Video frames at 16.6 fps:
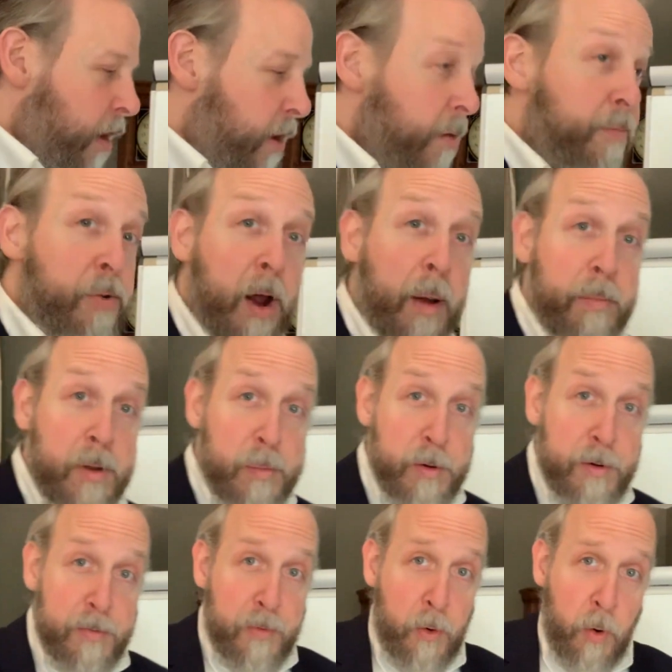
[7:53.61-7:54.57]
Prompt number
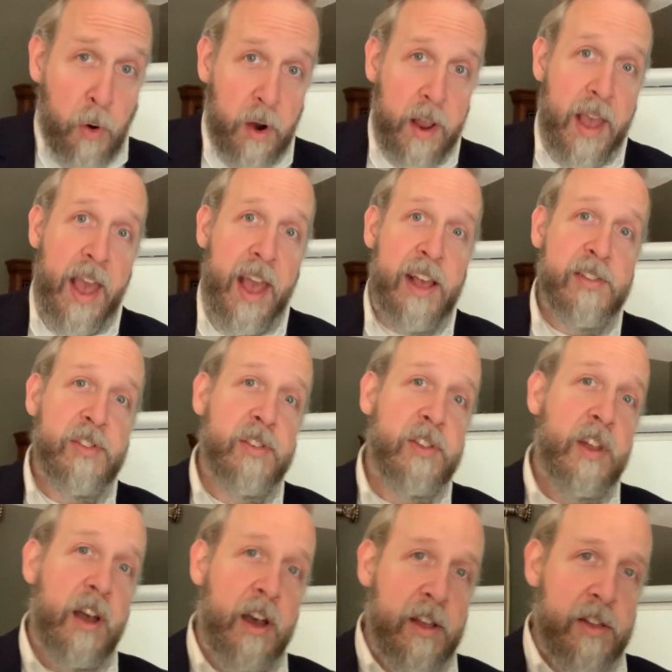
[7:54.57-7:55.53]
4 asked
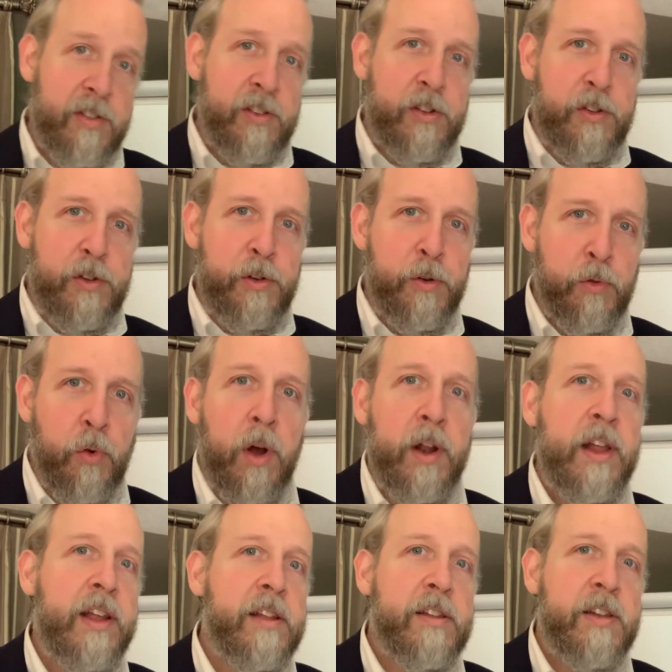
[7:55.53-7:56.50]
us to run
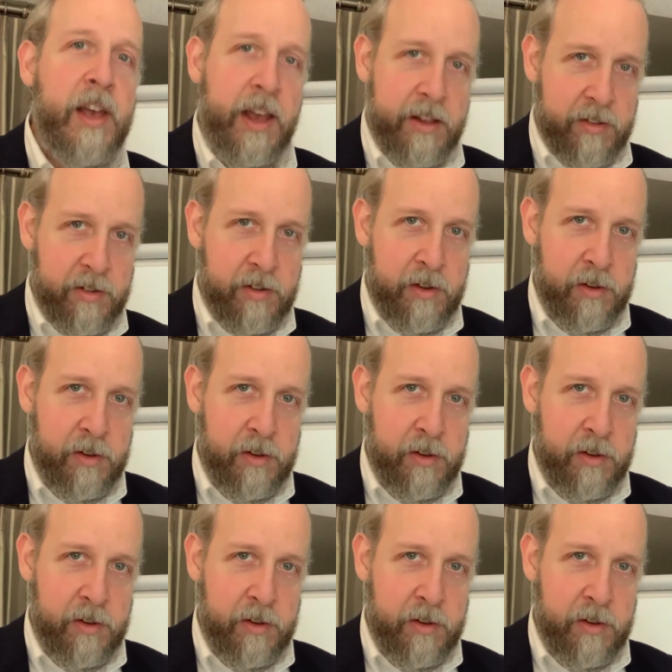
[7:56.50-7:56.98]
a test.